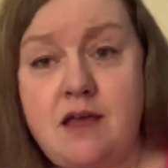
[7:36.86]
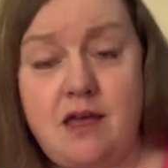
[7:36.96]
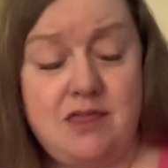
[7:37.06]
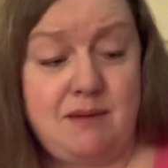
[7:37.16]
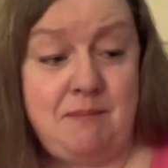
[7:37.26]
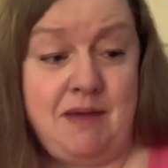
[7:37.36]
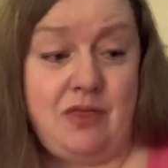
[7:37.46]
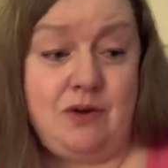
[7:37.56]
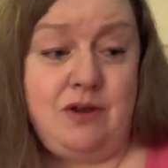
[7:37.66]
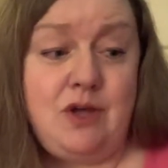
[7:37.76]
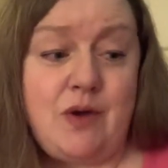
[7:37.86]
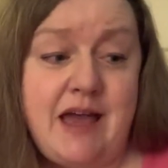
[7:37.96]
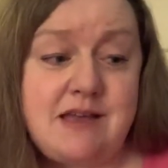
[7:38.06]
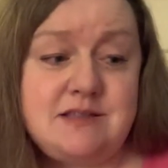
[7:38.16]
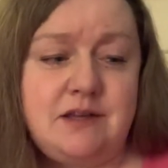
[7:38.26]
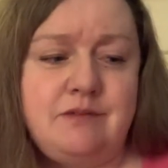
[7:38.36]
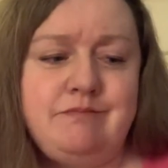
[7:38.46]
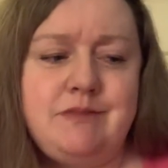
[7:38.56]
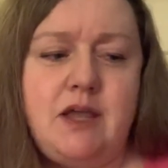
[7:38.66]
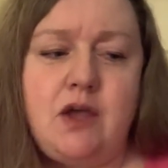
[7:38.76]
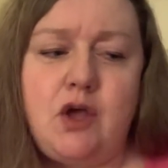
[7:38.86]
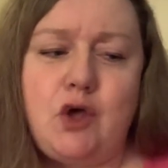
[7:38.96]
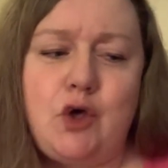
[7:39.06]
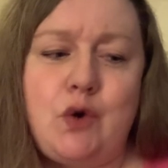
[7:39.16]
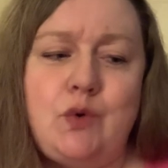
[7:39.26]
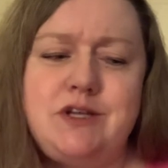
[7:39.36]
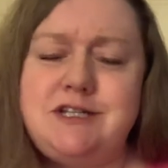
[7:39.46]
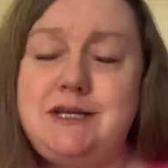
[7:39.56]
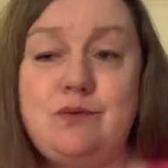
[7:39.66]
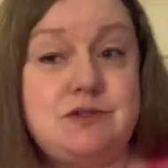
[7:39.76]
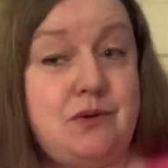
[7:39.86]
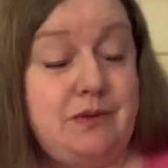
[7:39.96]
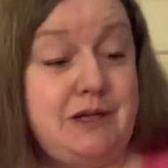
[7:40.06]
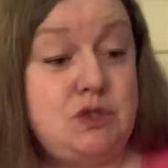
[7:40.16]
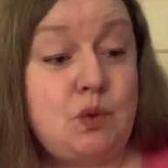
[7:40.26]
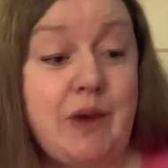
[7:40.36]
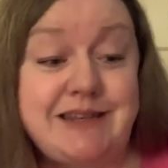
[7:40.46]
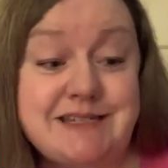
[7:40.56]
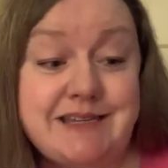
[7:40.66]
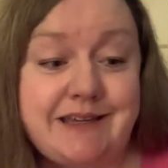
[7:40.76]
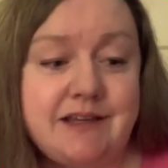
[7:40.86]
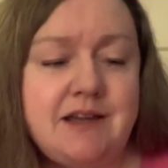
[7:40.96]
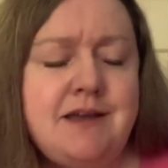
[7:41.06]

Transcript: The mother, you ask? Oh, she was only 20,